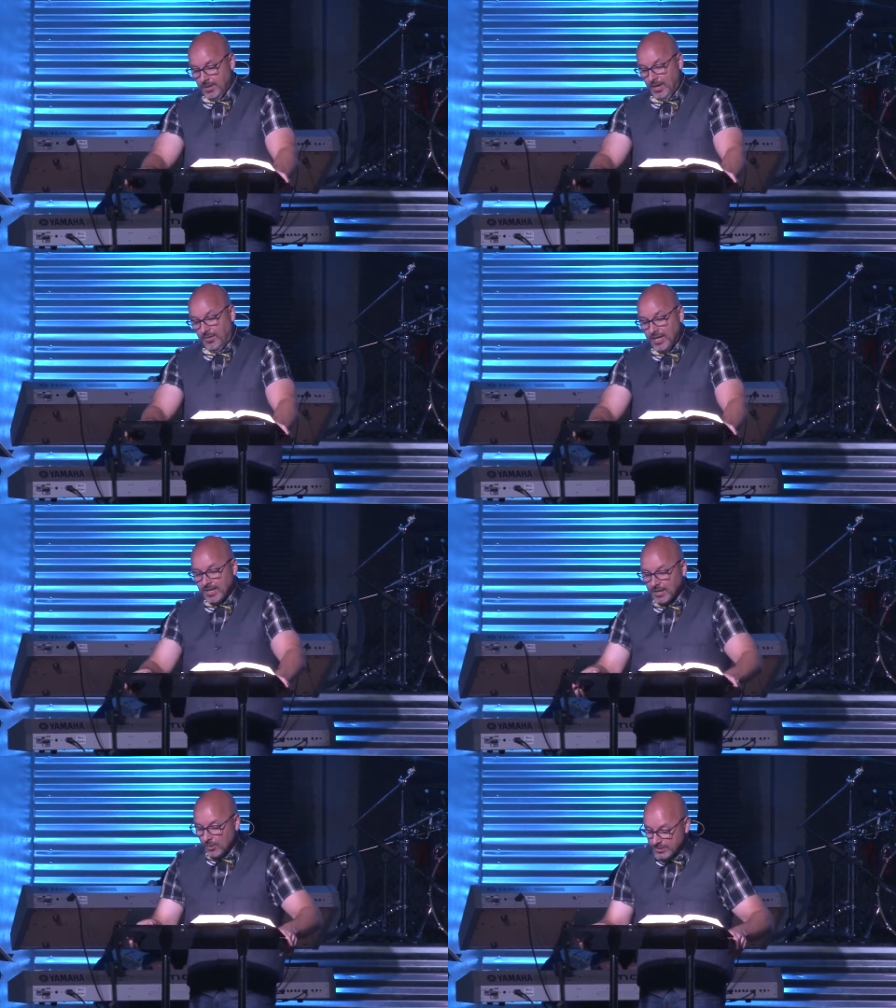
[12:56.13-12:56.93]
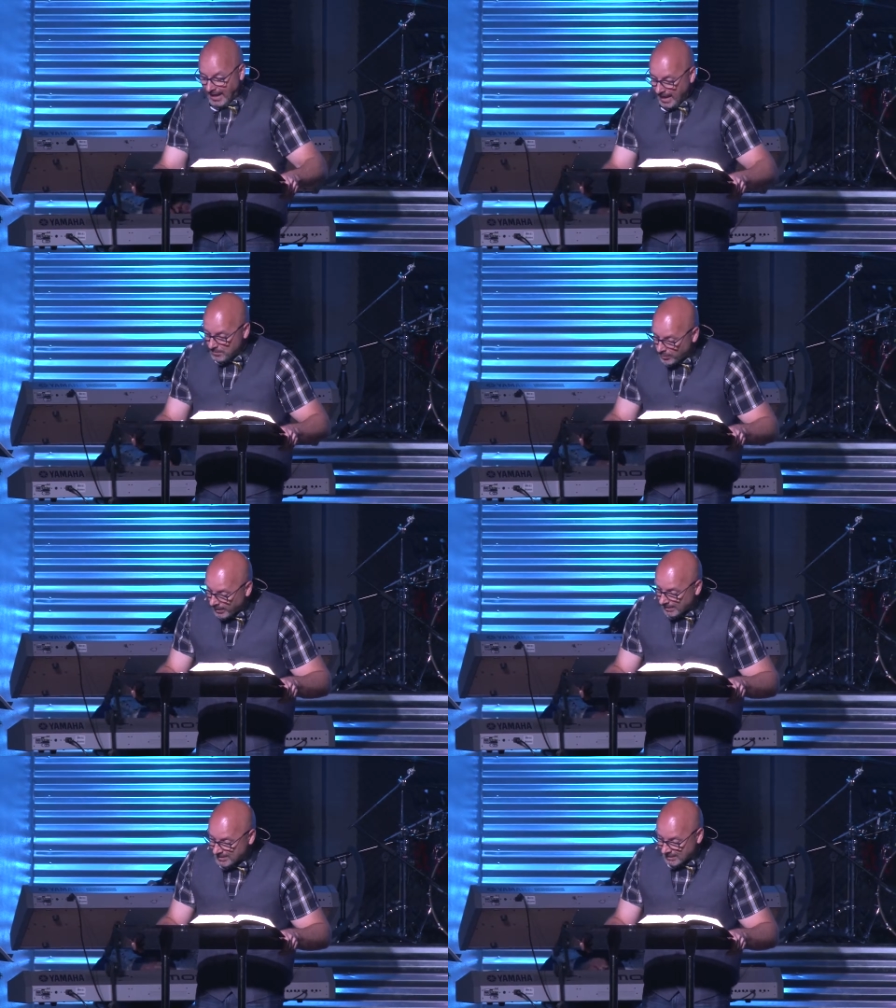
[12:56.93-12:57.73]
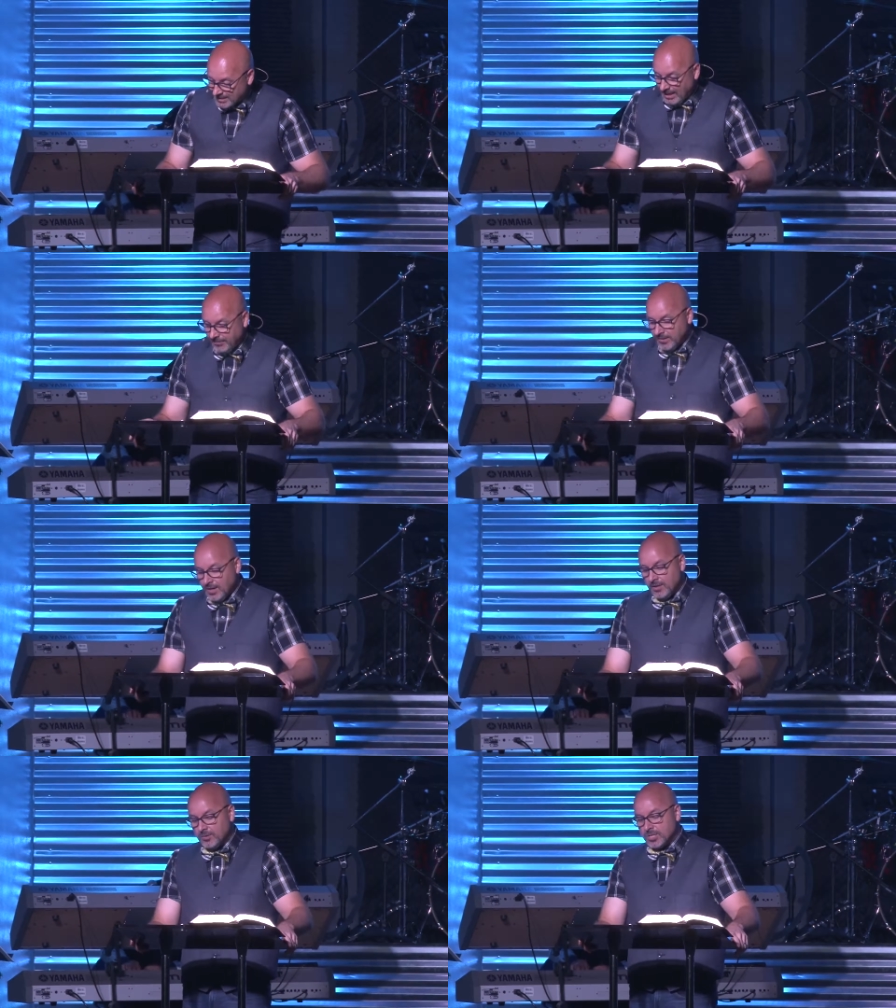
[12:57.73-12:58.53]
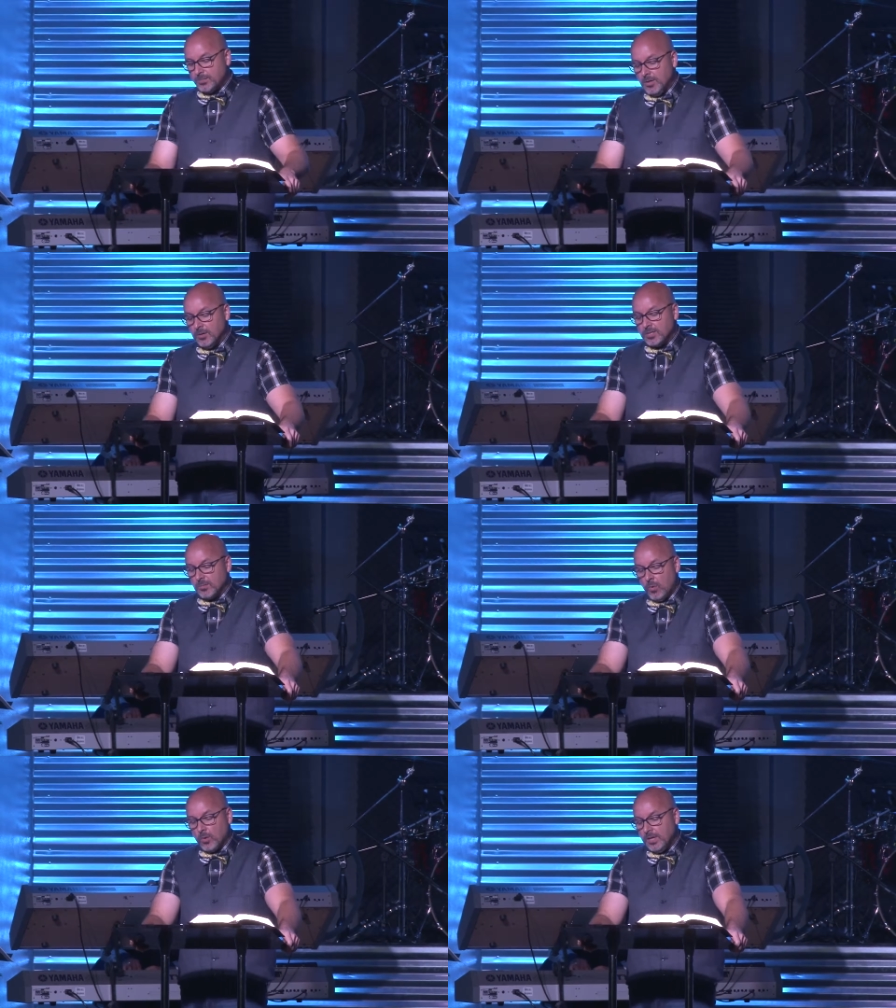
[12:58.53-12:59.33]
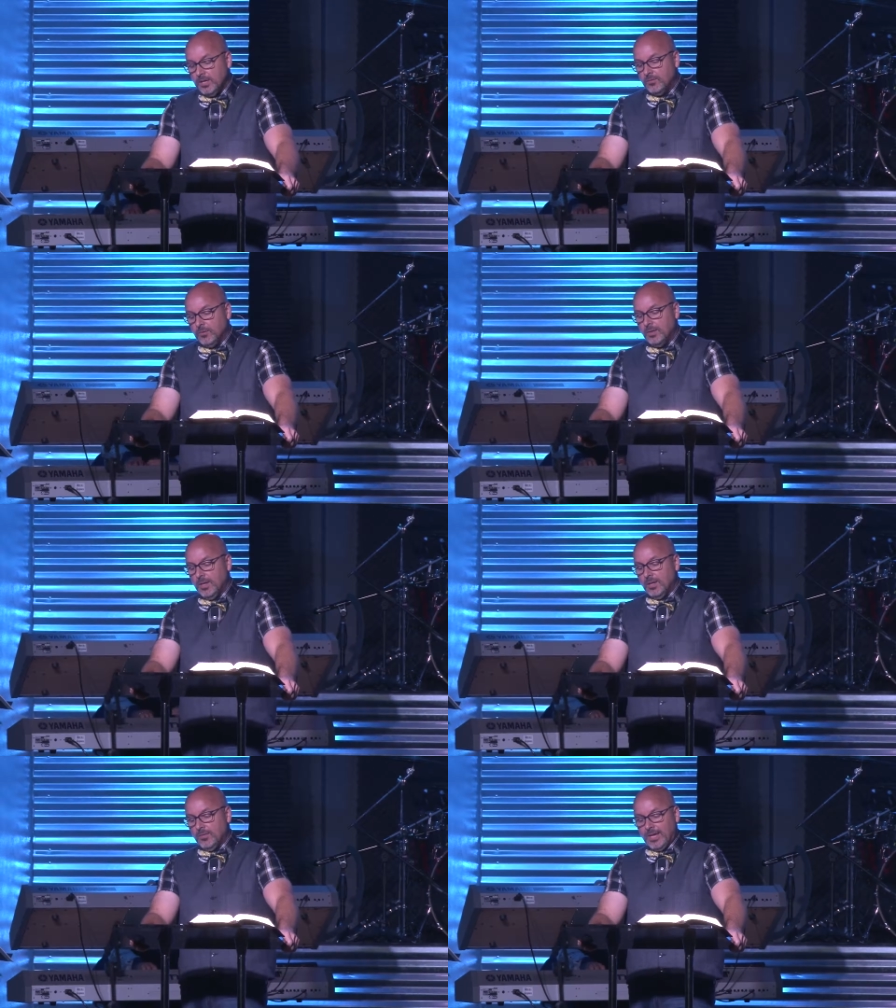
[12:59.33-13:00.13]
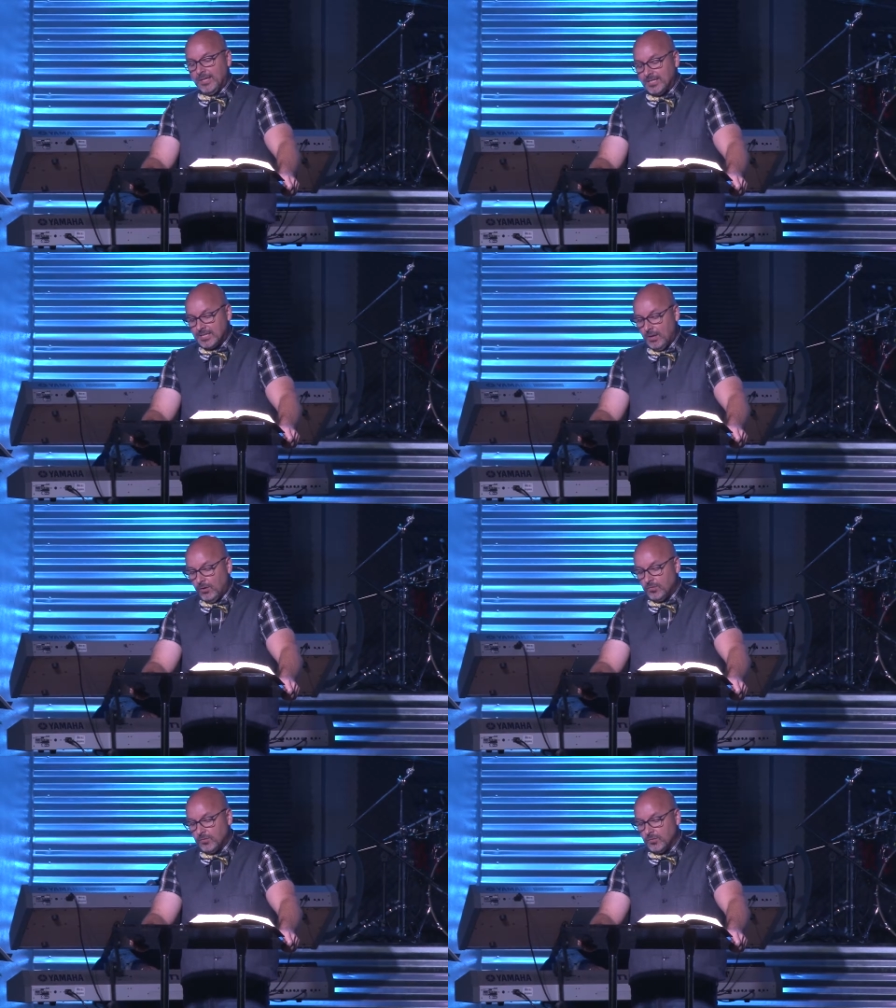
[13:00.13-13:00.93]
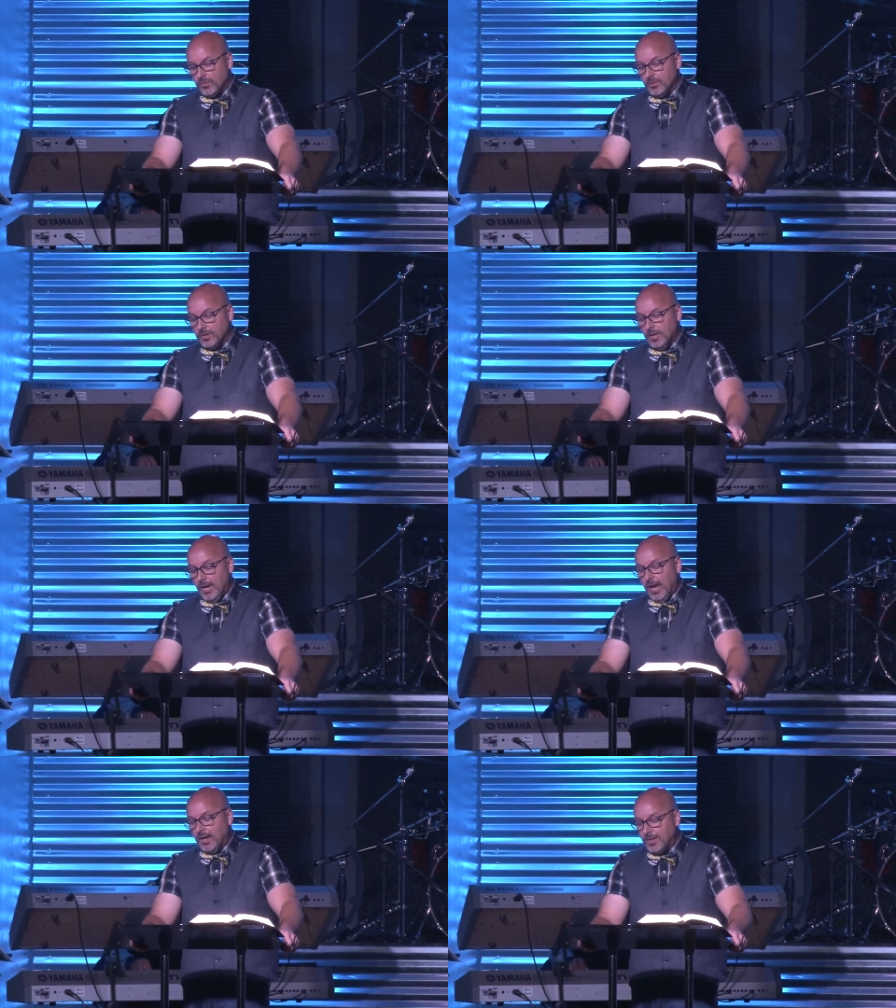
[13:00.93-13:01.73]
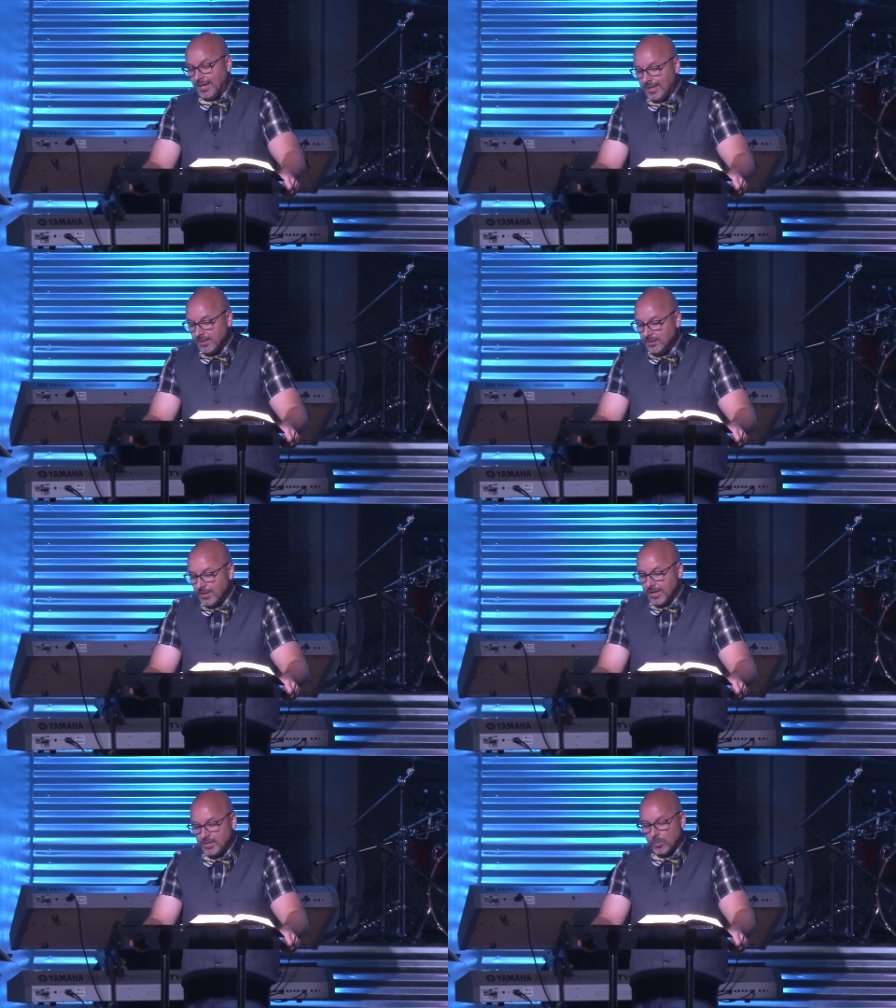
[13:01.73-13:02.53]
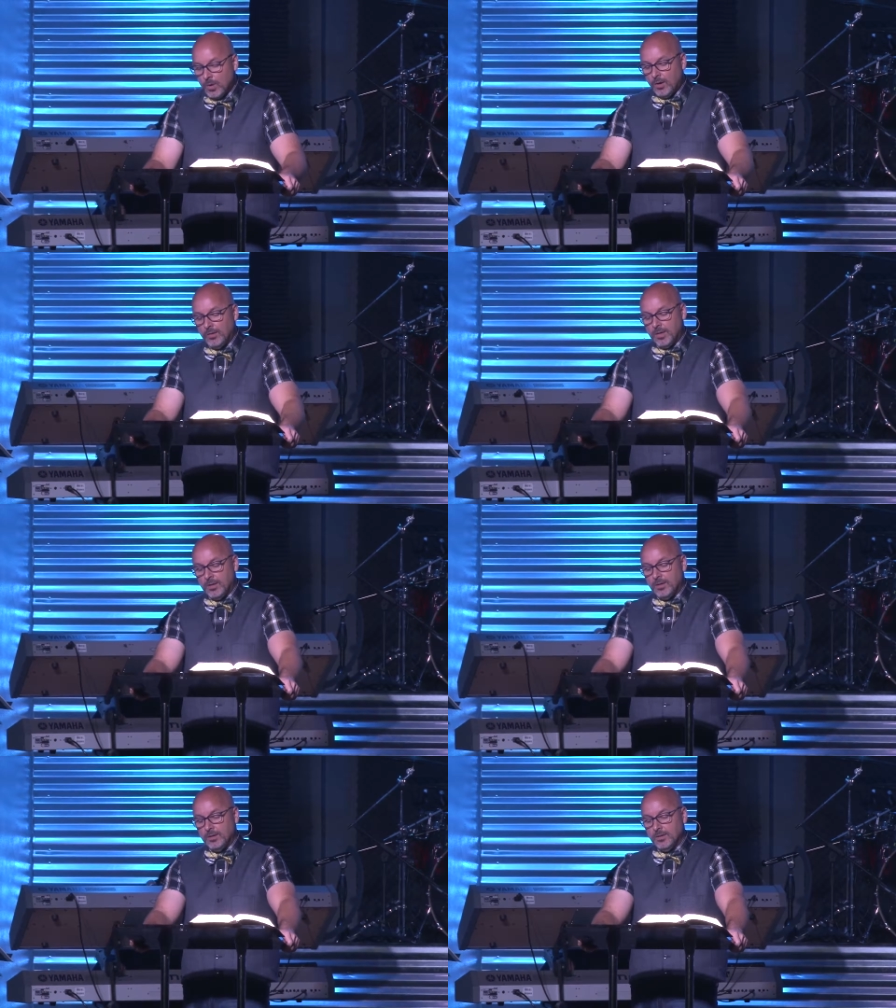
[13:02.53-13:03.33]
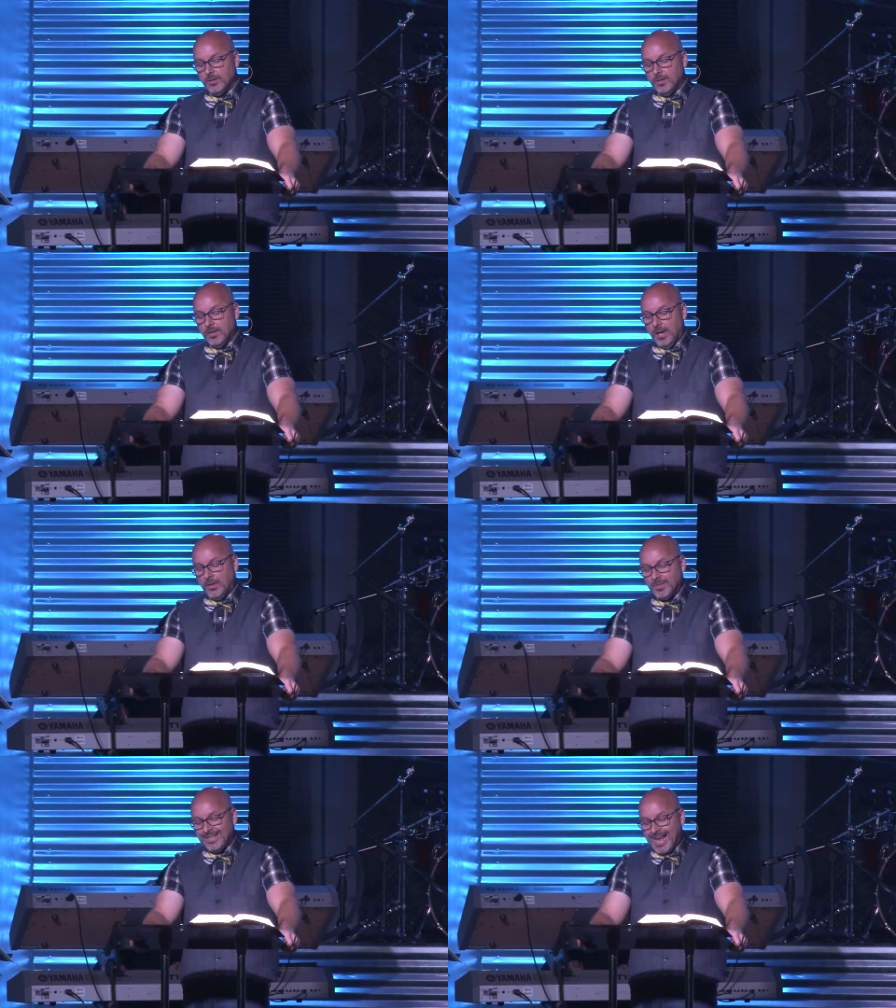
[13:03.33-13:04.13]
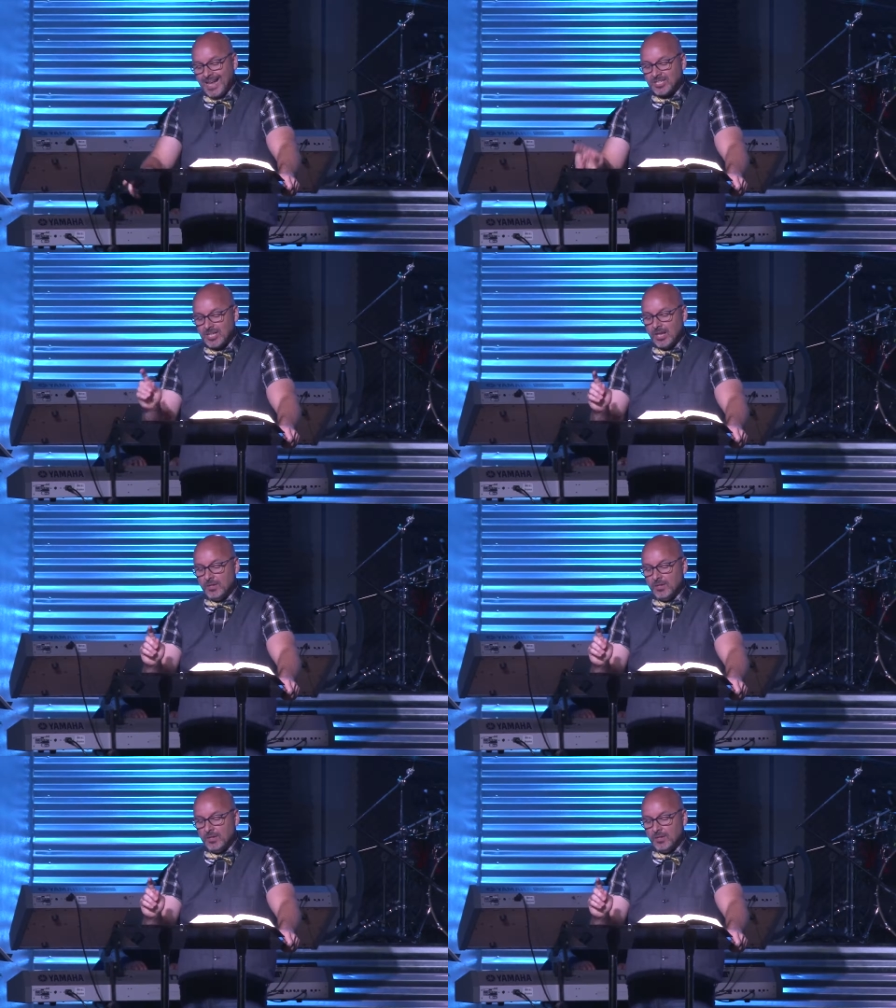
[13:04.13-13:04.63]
Then it goes and brings seven other spirits more evil than itself, and they enter and dwell there. And the last state